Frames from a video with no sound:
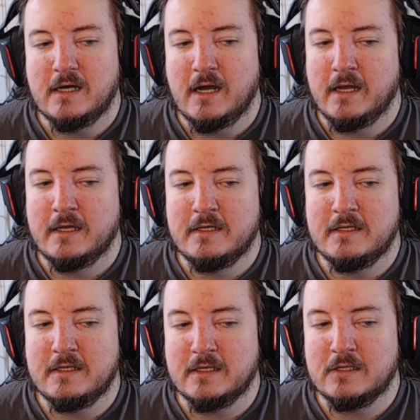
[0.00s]

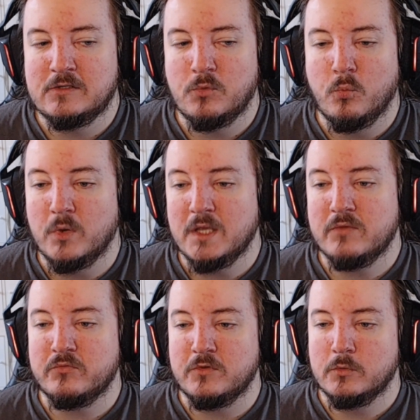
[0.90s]
I get way
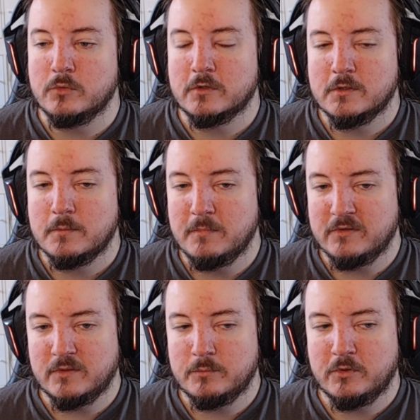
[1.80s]
fewer
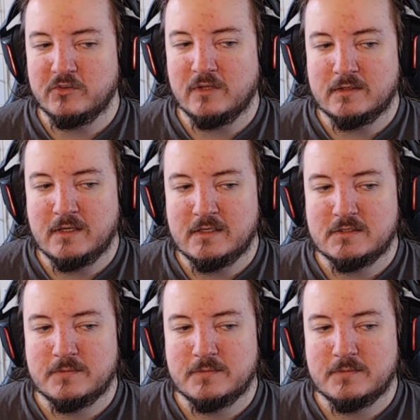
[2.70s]
misinputs like that,